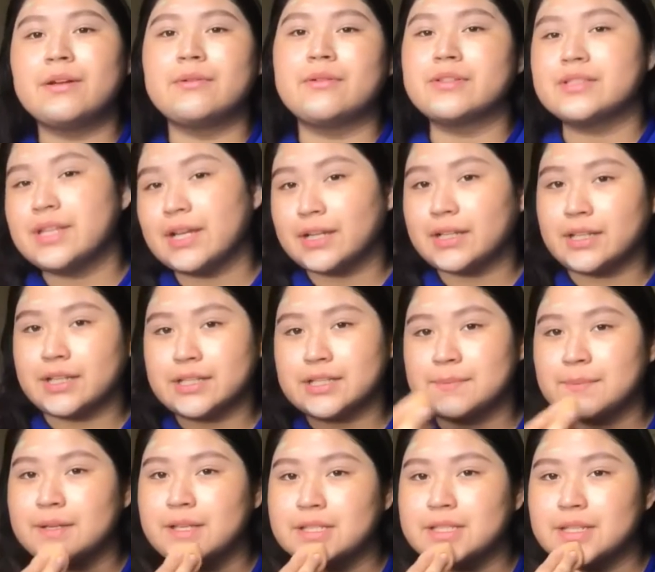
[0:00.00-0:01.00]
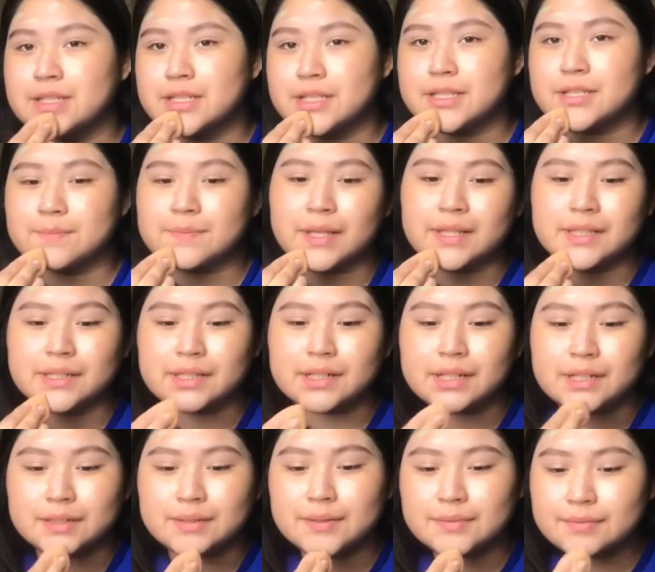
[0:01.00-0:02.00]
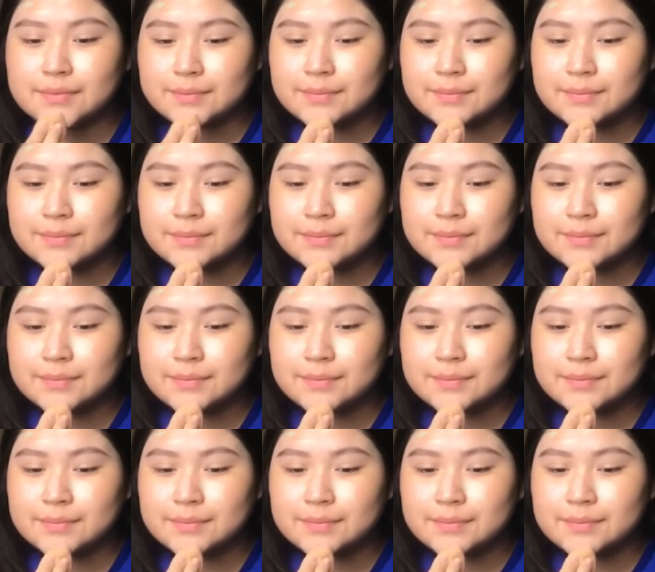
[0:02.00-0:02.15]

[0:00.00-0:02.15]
my Real Technique sponge and just blend it in.